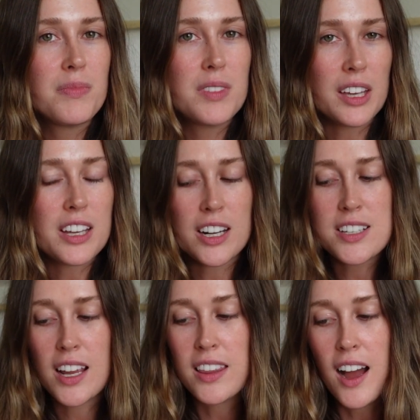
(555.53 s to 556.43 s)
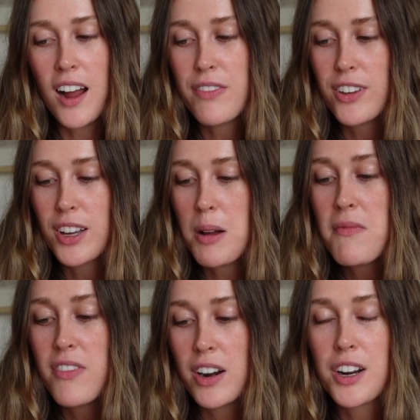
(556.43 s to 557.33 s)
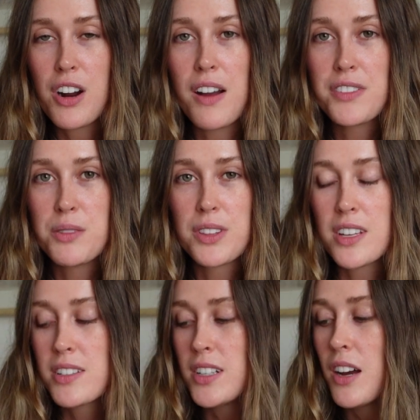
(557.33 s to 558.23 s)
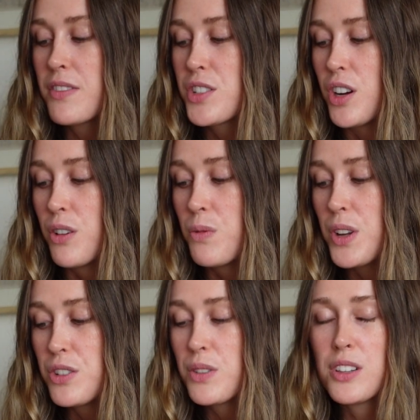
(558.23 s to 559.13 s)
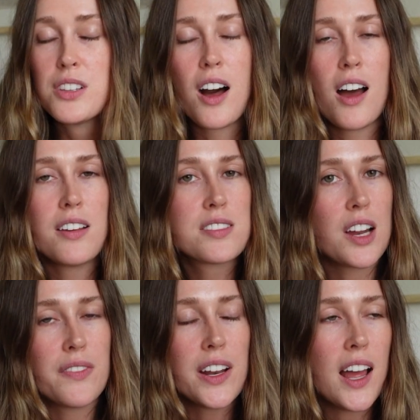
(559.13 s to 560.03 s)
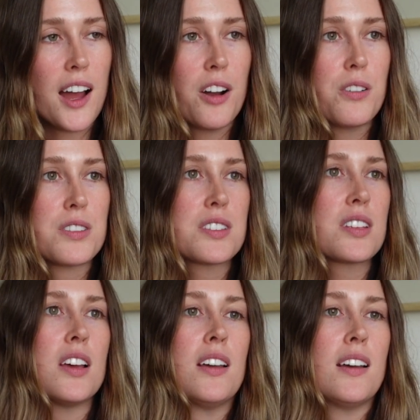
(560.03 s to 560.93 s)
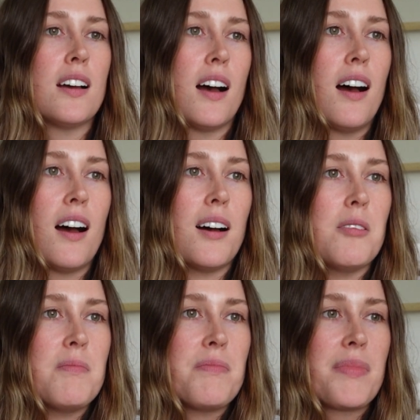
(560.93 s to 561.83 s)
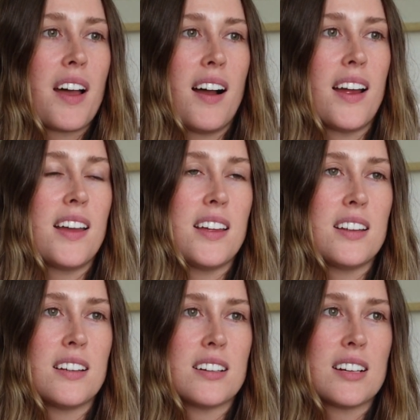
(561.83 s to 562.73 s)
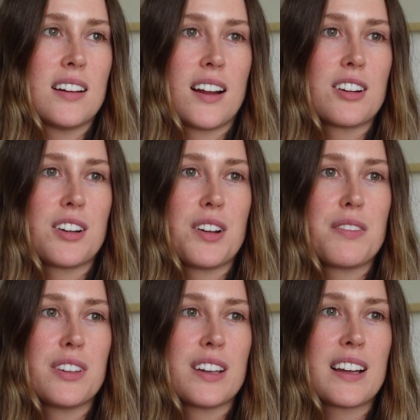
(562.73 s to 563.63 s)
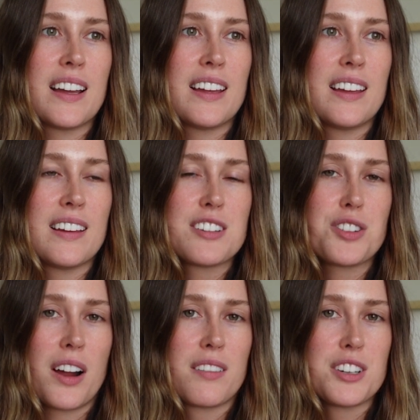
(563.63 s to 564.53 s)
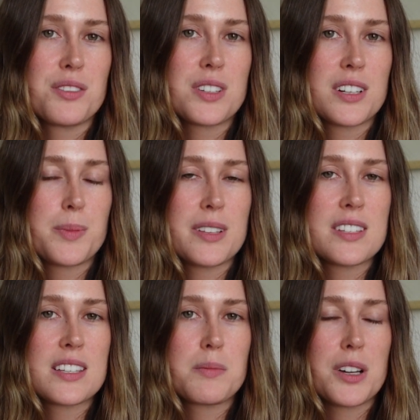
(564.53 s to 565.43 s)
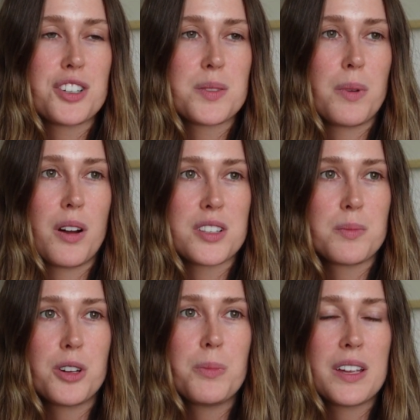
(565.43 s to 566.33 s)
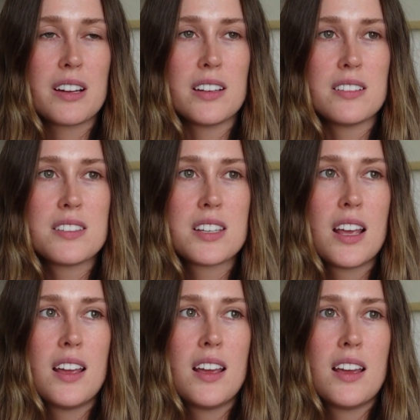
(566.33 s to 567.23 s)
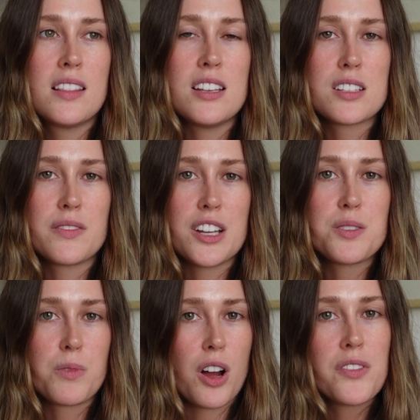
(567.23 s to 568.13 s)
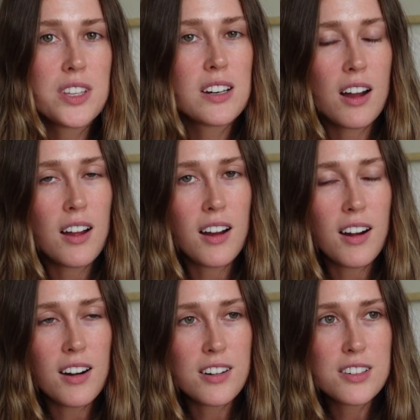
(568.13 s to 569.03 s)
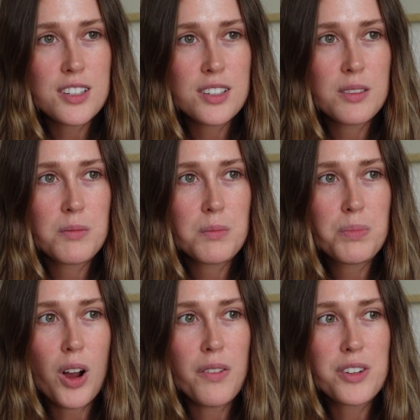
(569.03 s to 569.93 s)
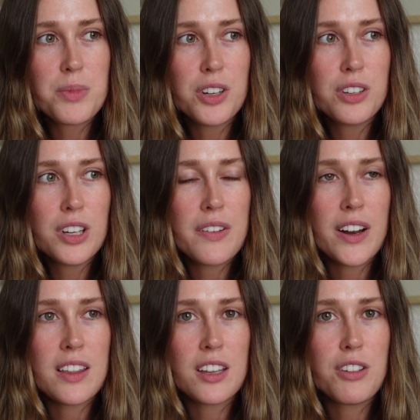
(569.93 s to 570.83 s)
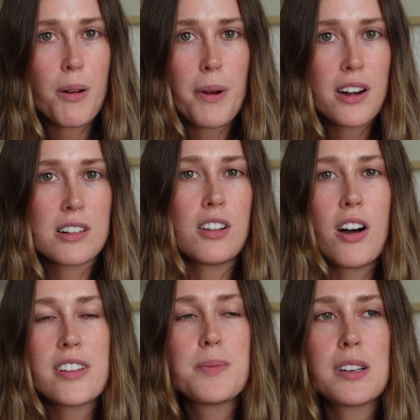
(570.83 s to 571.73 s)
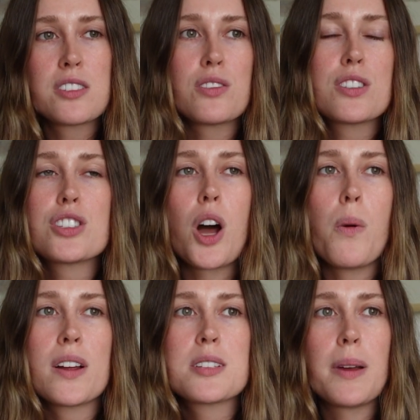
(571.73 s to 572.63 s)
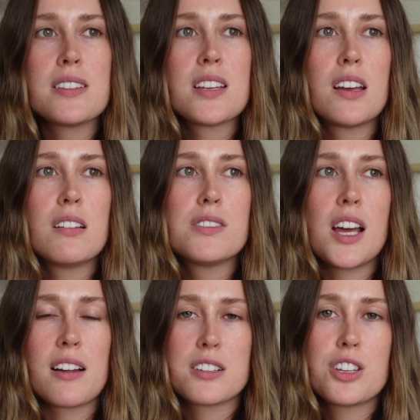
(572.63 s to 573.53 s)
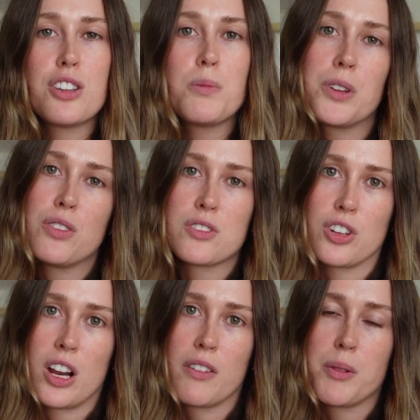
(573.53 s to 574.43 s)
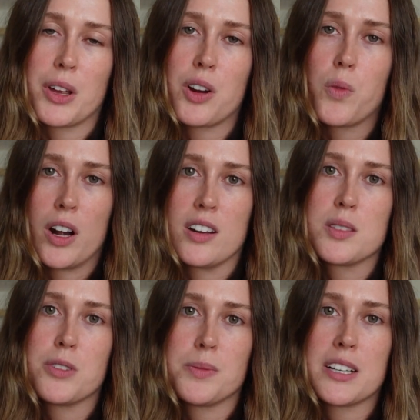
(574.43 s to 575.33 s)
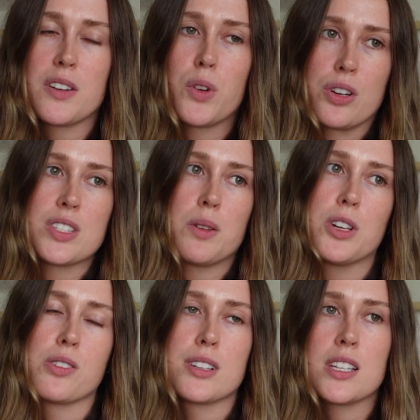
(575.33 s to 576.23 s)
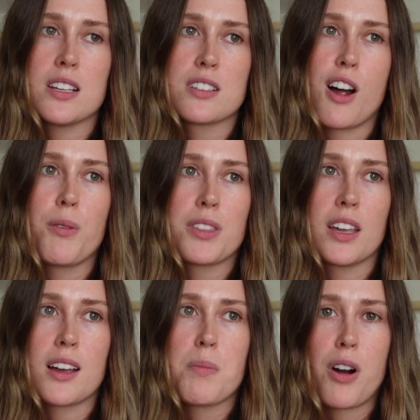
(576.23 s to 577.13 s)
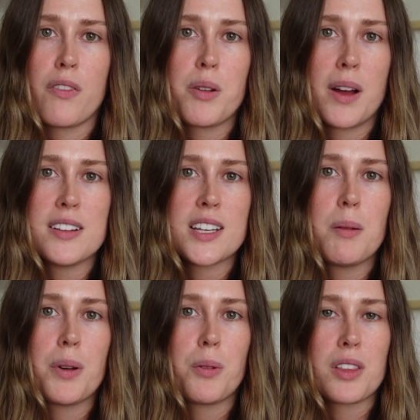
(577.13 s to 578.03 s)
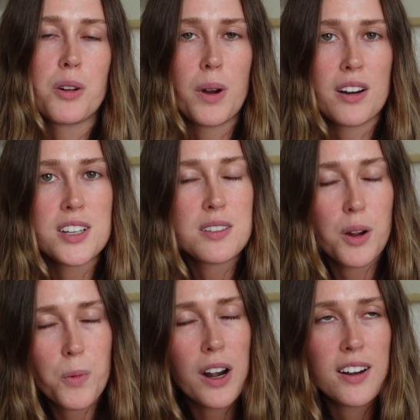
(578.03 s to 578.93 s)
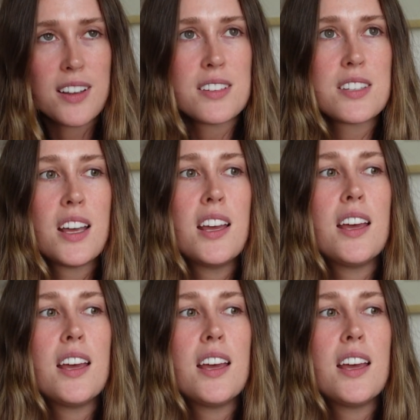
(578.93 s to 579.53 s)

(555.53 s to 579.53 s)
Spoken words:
like gonna say that I feel like I'm very crafty with this stuff. So we do a lot of stuff in-house. I don't know, I feel like I try to reduce our expenses as much as possible because these events more often than not aren't profitable. If anything, you operate at a loss because they're so expensive to execute, but you have to look at it from like an awareness perspective. We always say we go into these not with like a profit mindset, but with an awareness